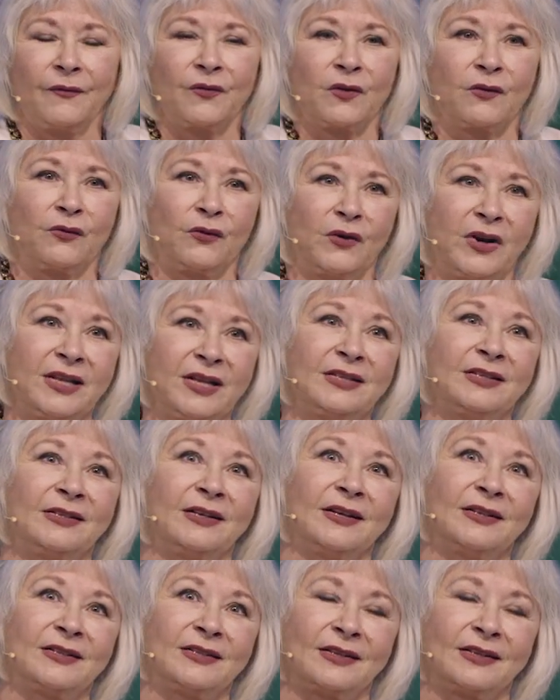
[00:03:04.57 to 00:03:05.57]
For
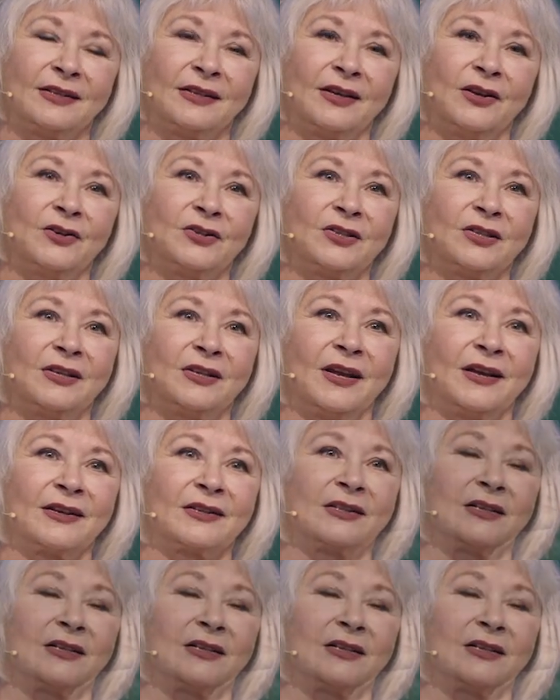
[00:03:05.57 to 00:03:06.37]
instance, here's the next